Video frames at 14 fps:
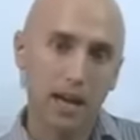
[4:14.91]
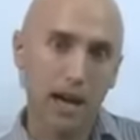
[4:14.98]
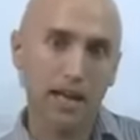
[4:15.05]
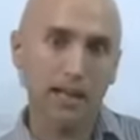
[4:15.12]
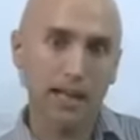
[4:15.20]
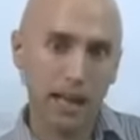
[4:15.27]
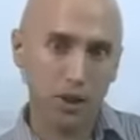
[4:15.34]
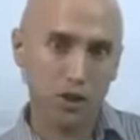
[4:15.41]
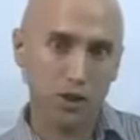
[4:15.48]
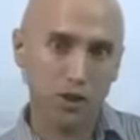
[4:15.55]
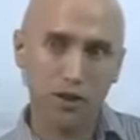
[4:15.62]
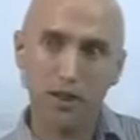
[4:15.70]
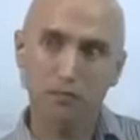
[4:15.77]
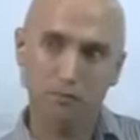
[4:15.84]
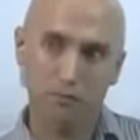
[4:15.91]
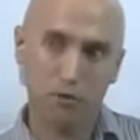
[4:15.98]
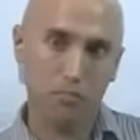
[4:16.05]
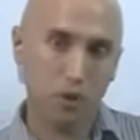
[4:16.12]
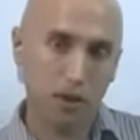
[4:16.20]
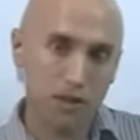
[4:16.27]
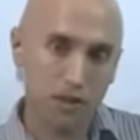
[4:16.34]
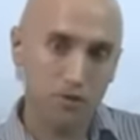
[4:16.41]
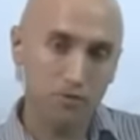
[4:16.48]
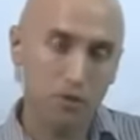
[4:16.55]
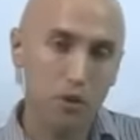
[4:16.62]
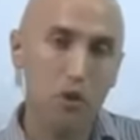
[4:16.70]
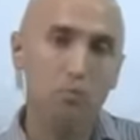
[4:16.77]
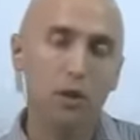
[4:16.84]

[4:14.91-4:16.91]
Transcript: an election for a new